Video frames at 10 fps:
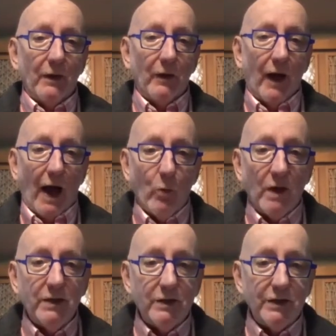I
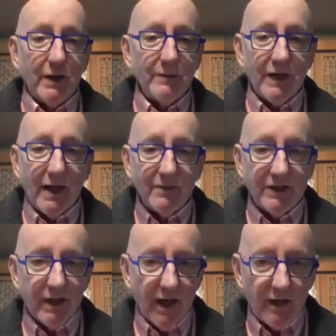wondered sometimes,
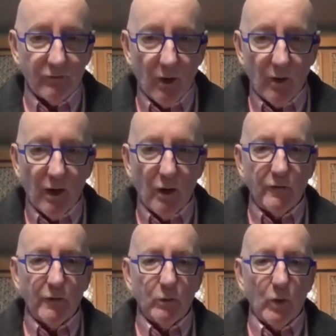did I roll
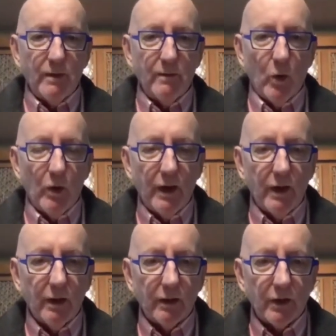over one
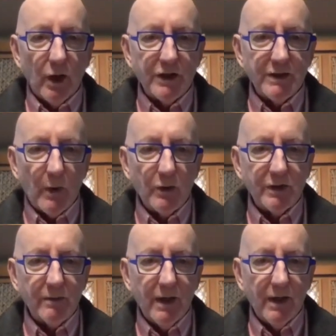morning and God spoke to
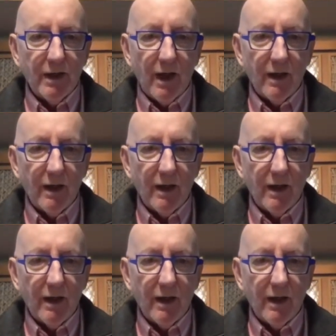me and I